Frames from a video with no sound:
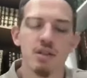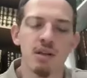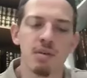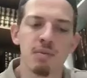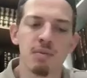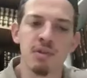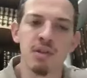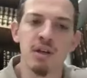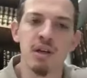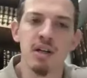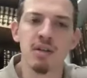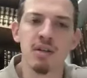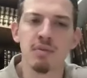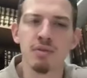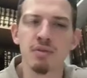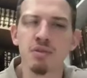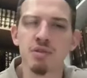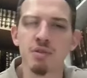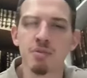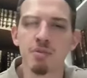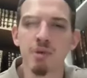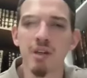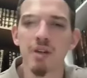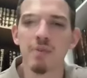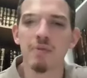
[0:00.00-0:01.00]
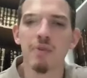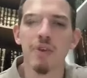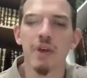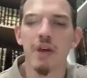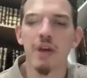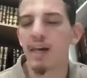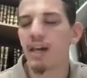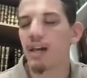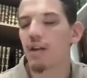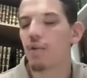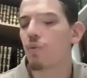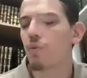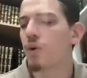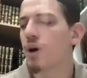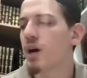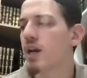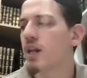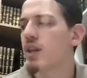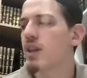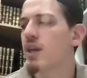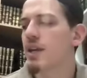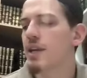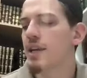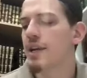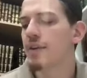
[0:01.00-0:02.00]
and we talked about this a bit, why
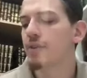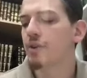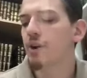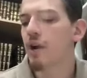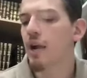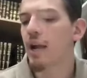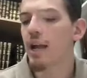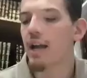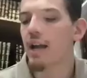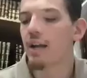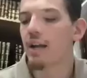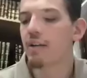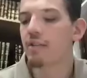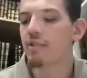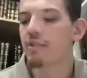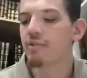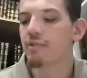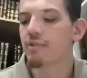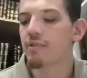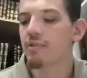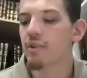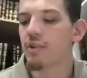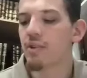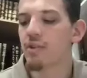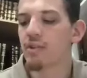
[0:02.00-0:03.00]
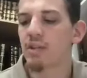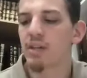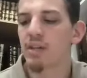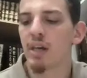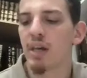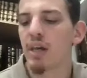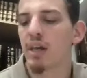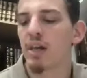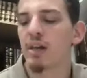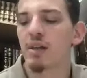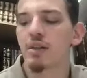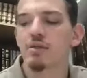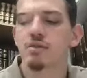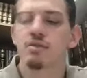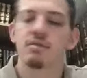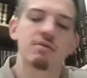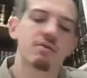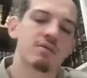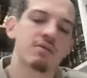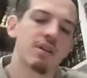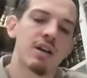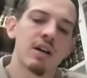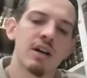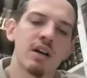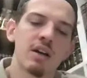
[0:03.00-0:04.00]
did they never have, need,
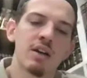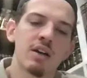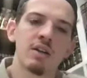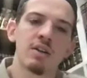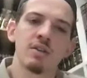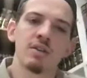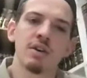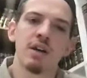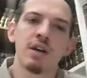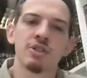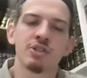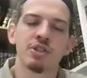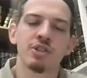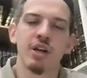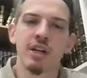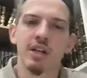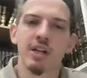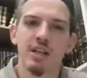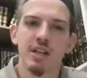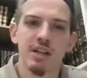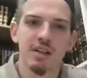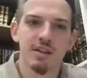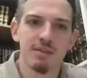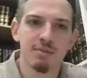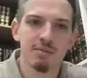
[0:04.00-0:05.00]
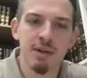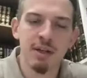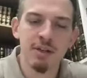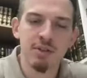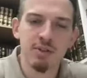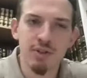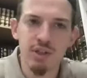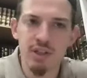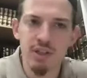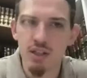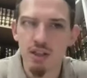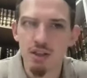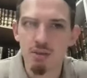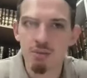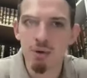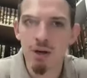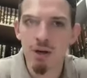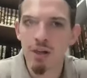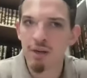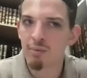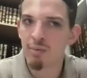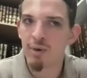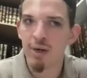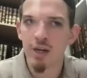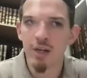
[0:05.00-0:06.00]
Ash'ari, Maturidi?
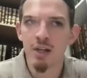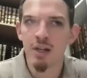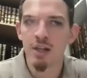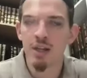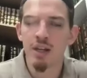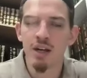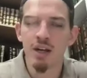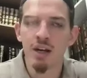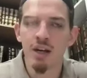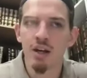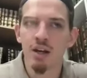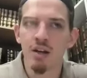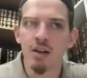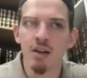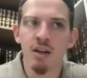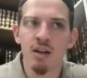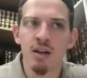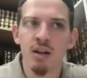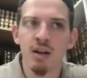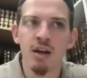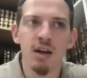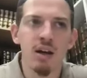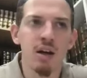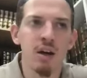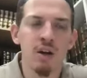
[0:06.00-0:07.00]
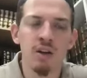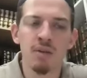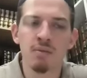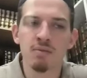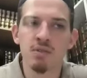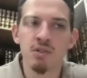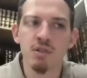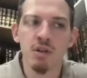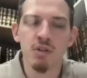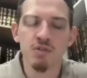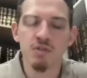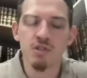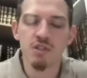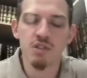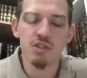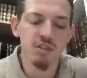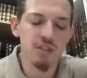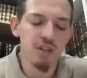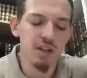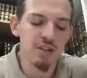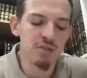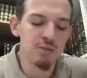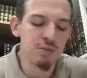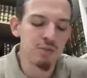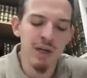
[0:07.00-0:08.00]
Why did they not call themselves these
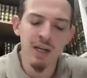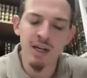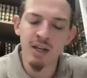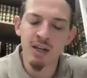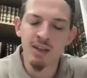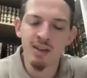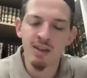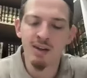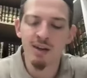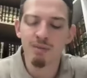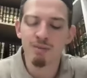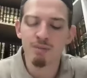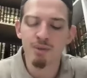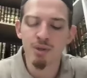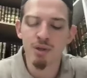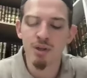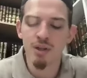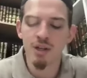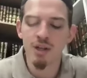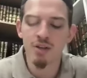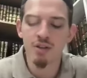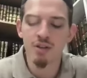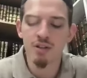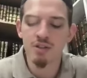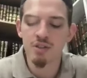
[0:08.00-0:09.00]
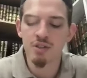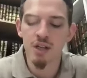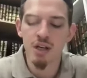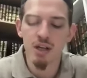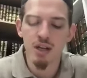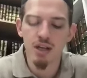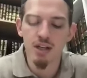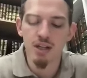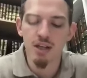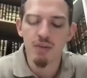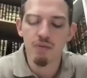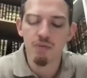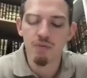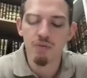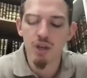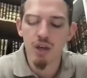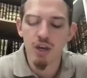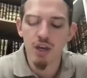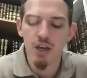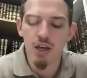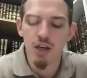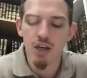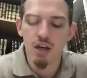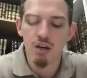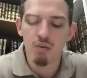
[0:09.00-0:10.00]
things? Why did they not build out this Aqidah?
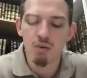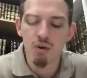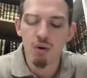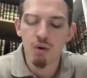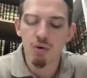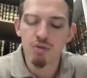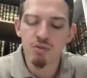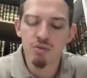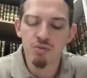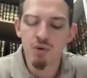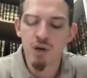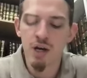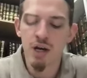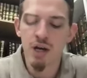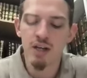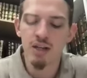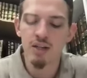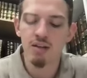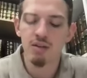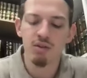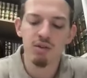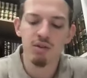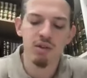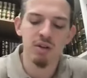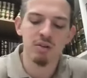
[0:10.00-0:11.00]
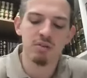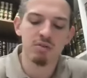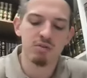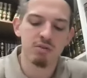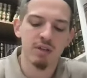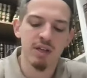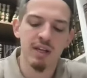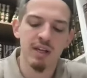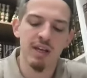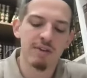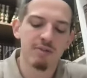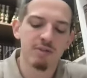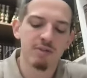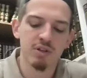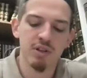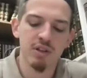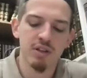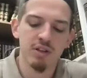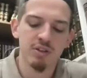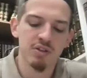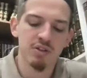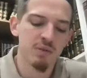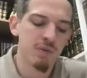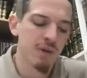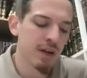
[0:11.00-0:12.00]
Why did, they never did
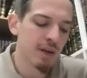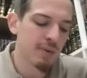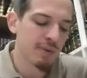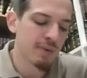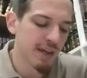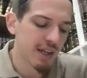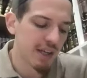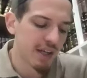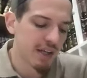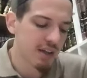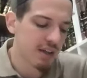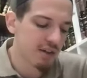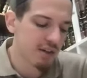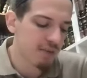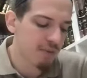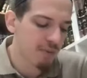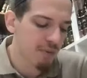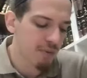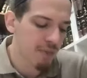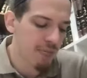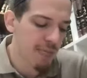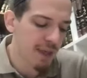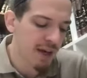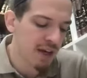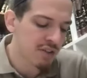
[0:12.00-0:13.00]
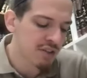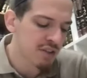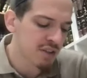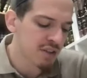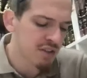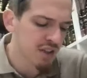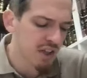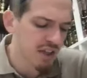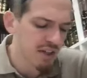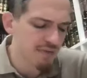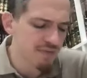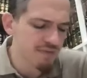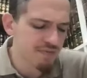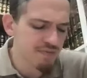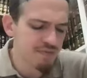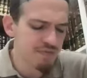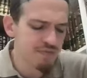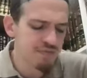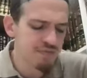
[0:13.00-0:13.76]
this, so why do we need it? It says that